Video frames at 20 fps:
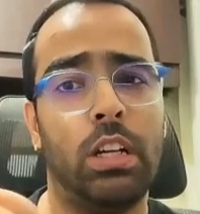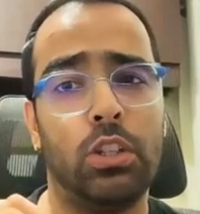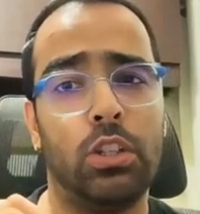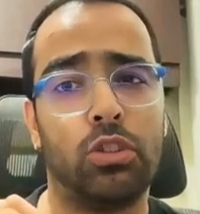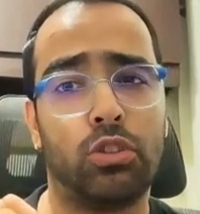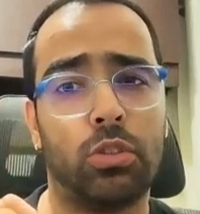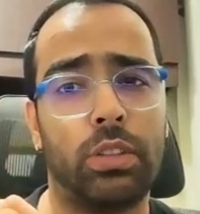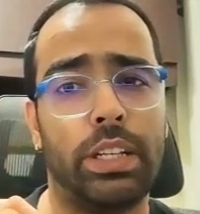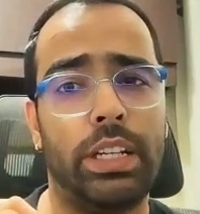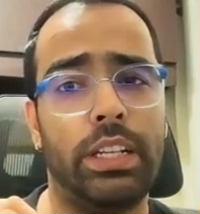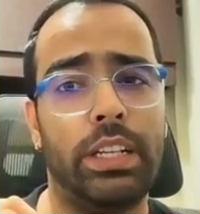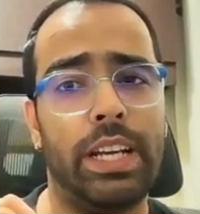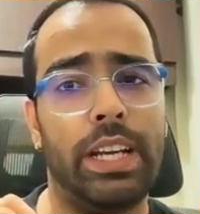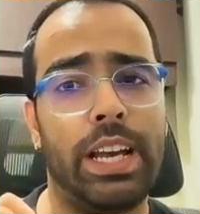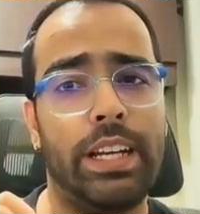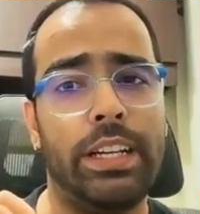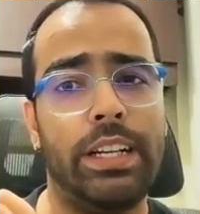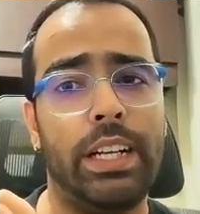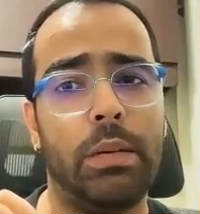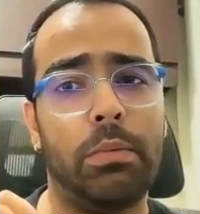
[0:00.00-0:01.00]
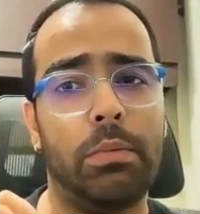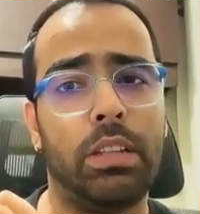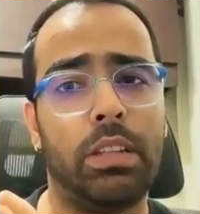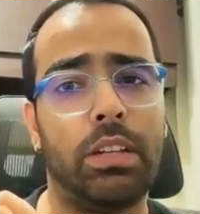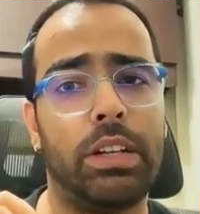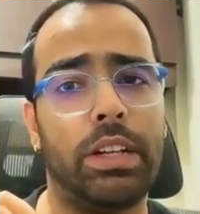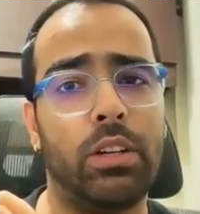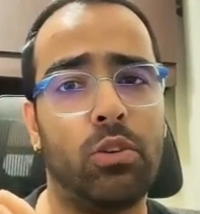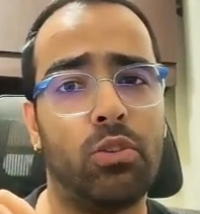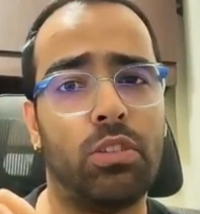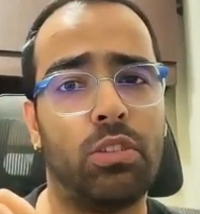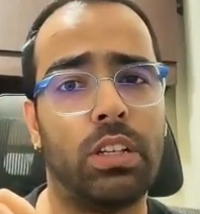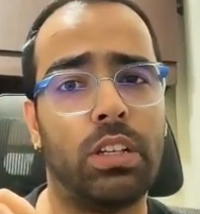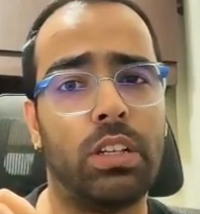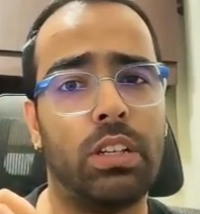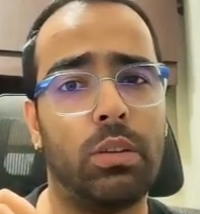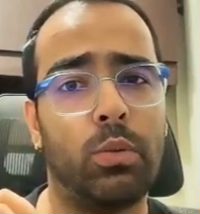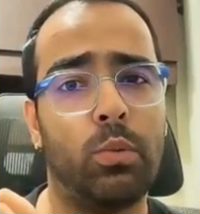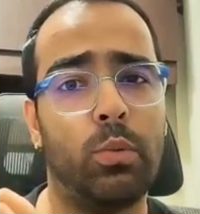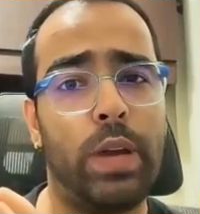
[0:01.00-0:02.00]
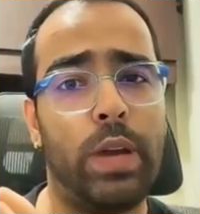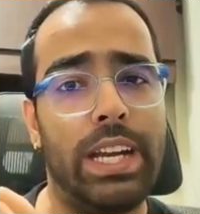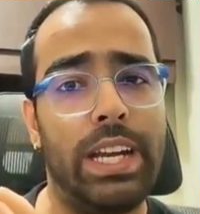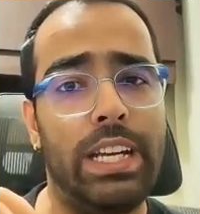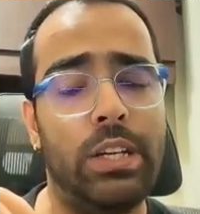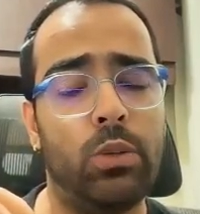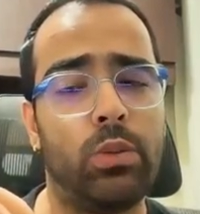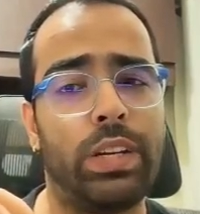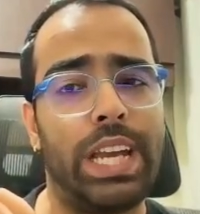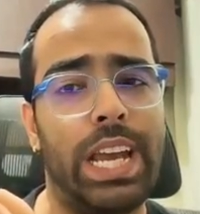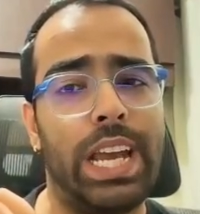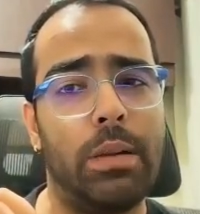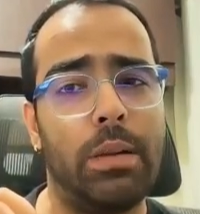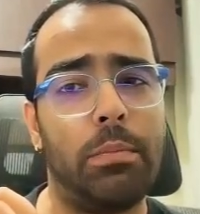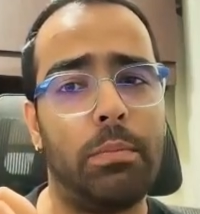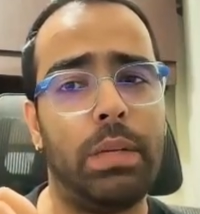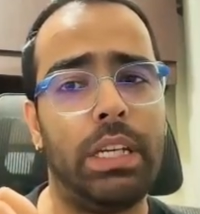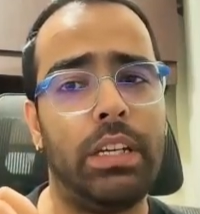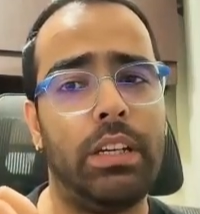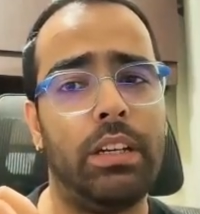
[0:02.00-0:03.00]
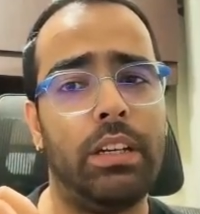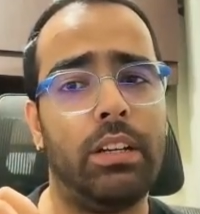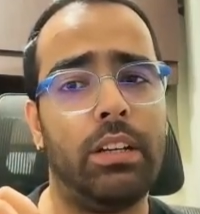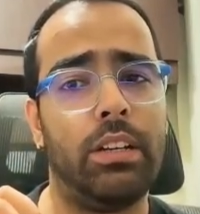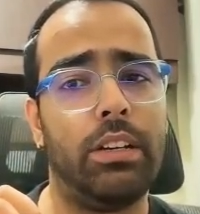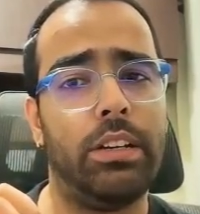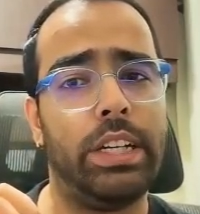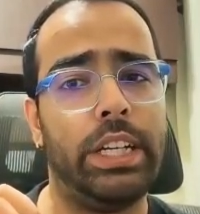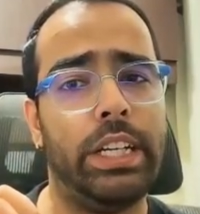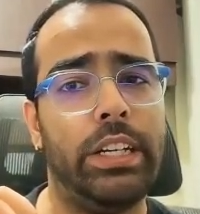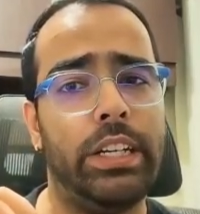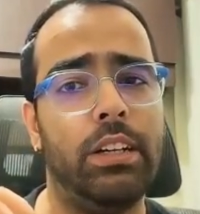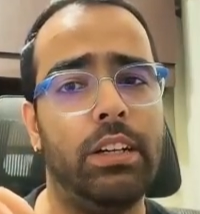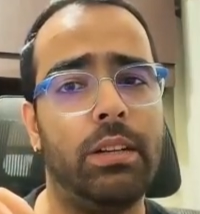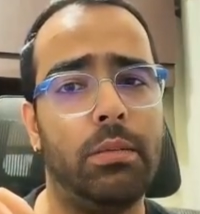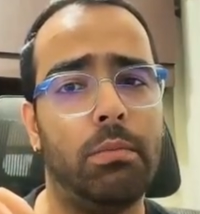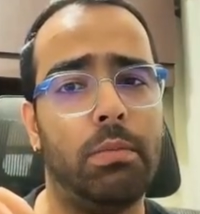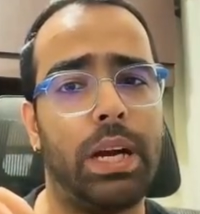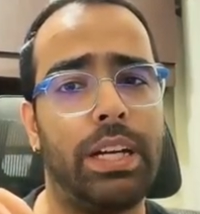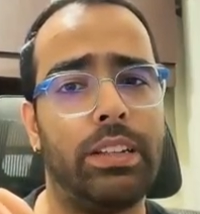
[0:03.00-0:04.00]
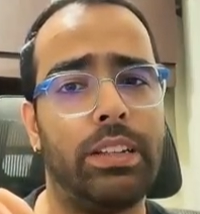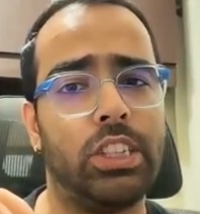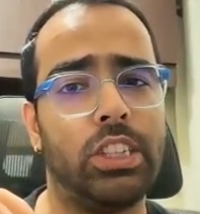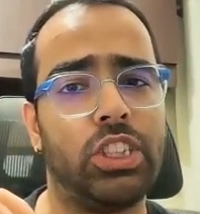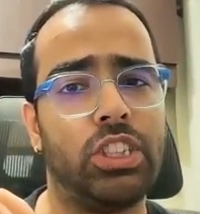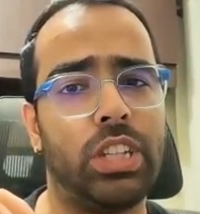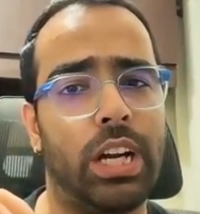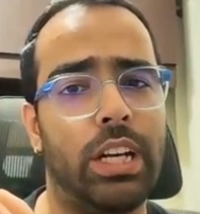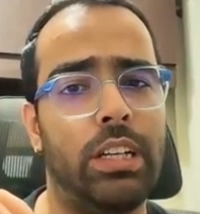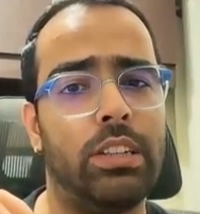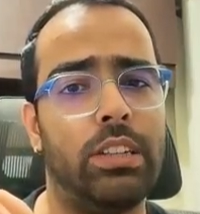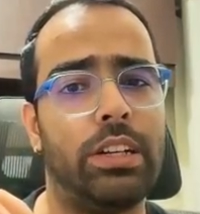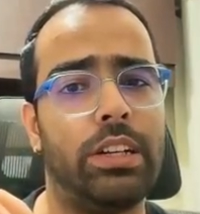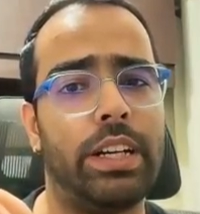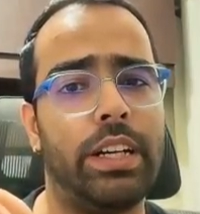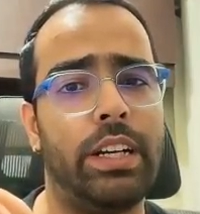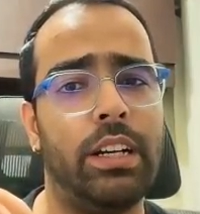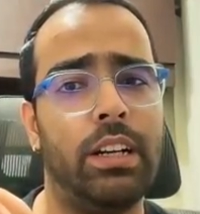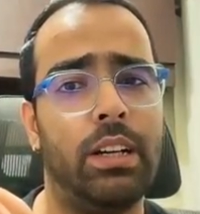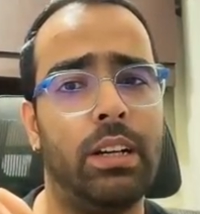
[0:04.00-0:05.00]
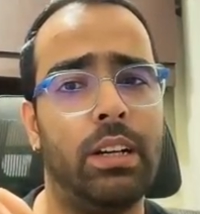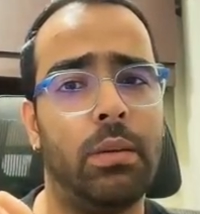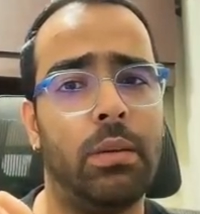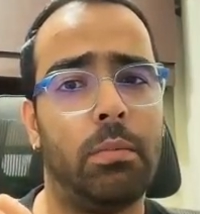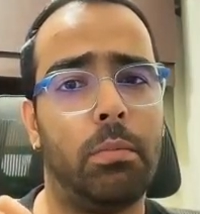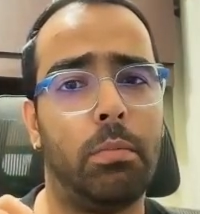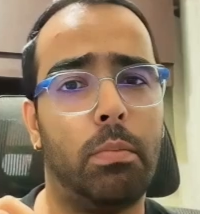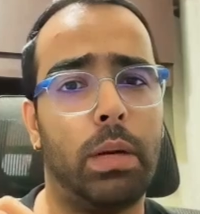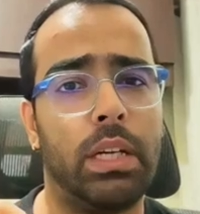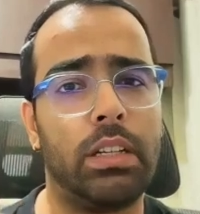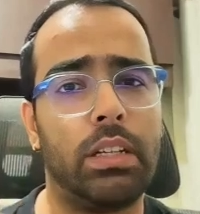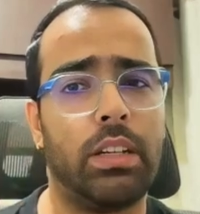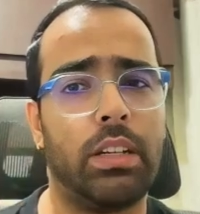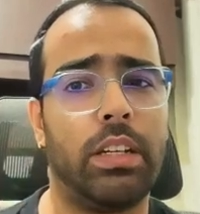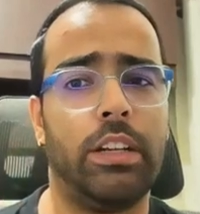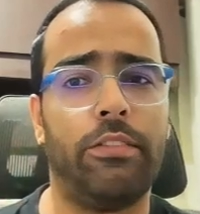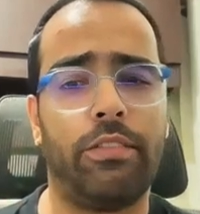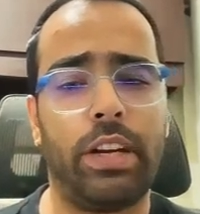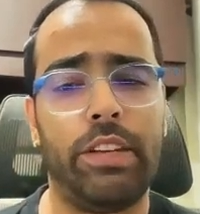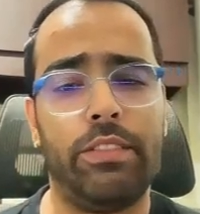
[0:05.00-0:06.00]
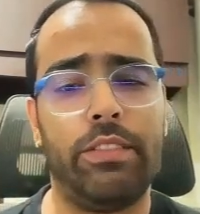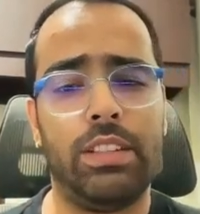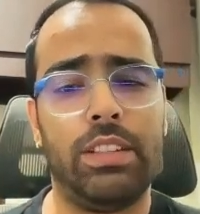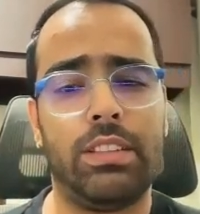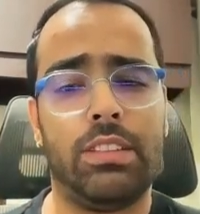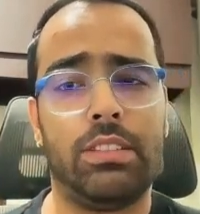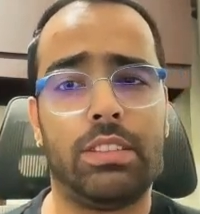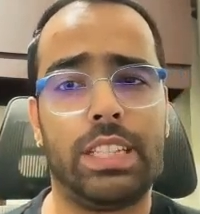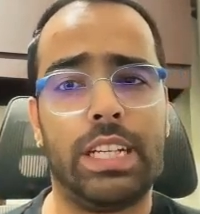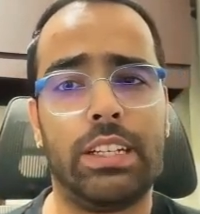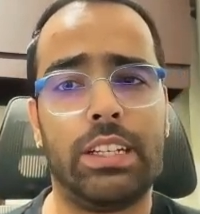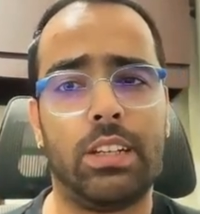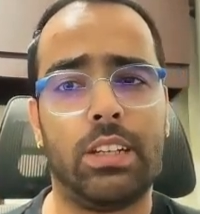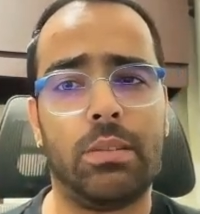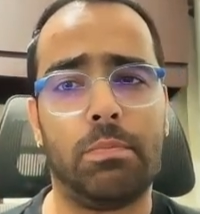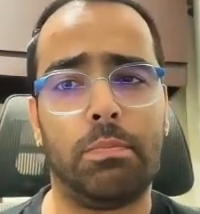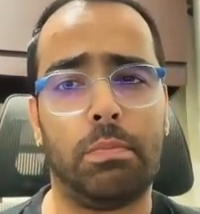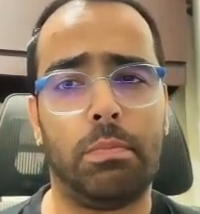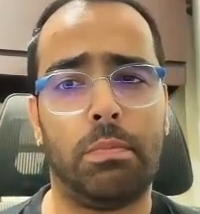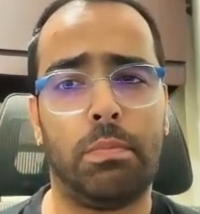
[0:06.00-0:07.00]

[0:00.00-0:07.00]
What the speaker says: So inheritable thread local value can be read by the child thread, but if I will set up